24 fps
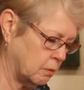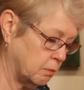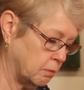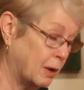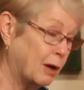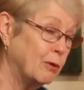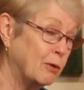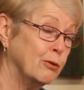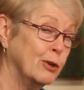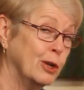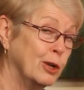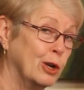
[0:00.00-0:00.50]
my
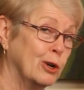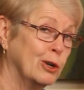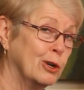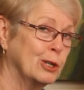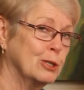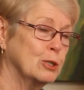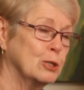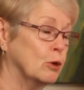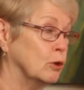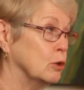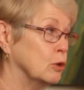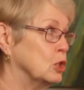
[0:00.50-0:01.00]
finger to
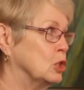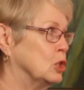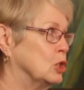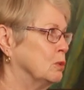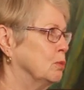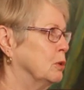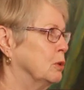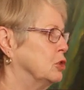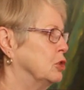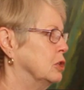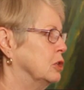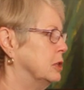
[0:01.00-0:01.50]
sort of
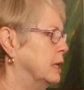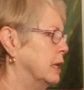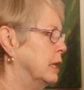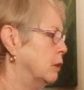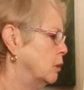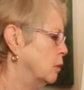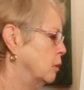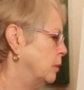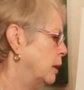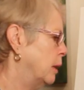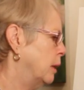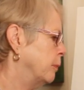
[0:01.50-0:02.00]
smush it down
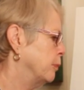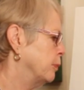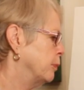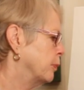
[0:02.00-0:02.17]
a bit,